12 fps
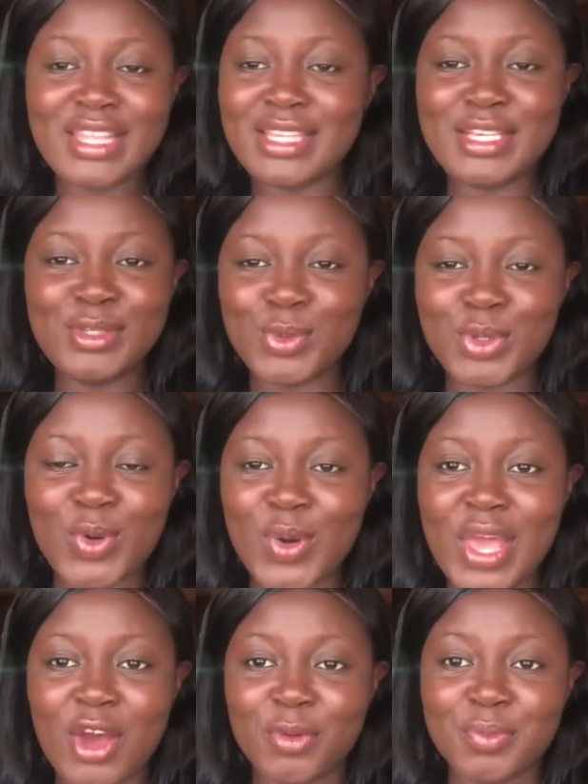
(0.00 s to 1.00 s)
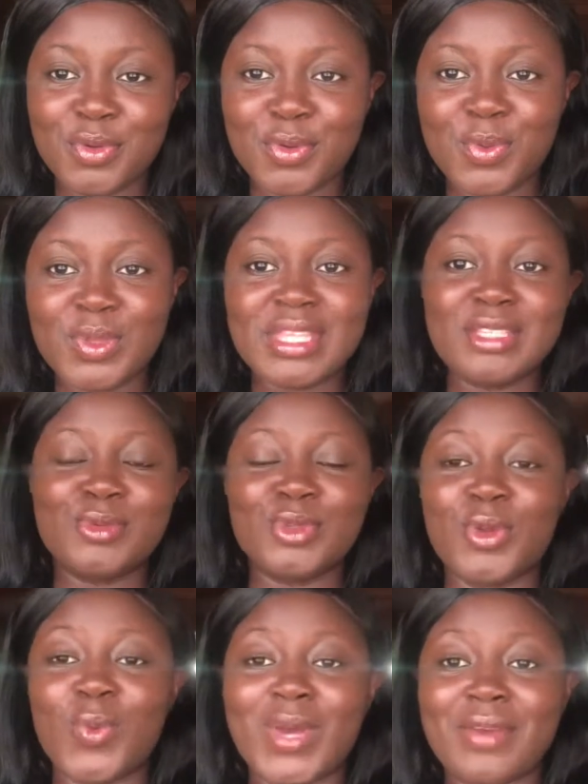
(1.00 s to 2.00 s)
these will not help you. This will
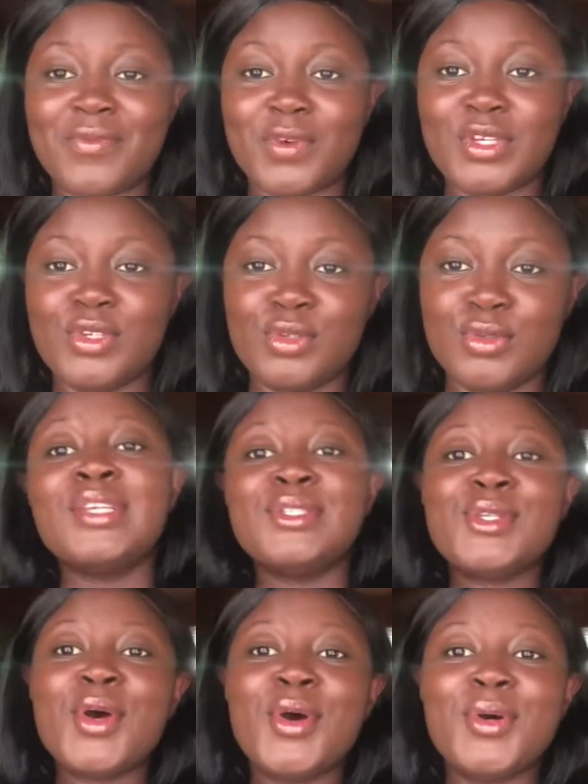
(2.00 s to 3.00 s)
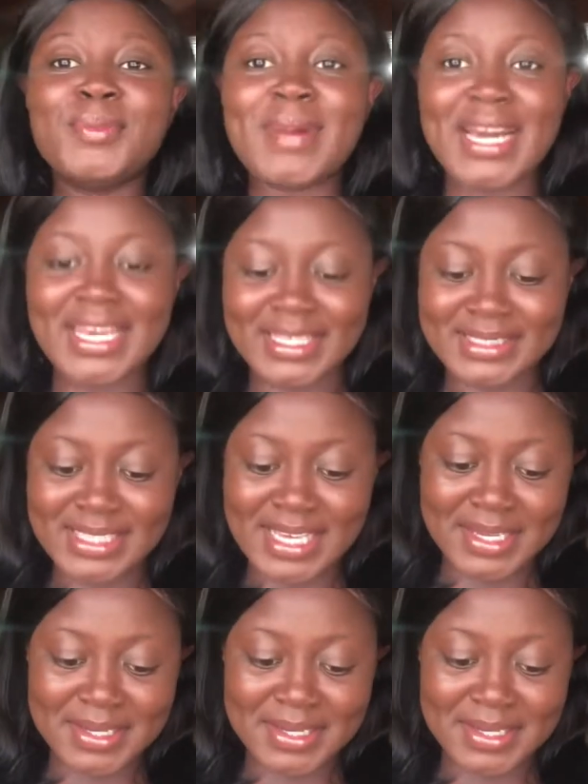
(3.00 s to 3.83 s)
not work for you. So my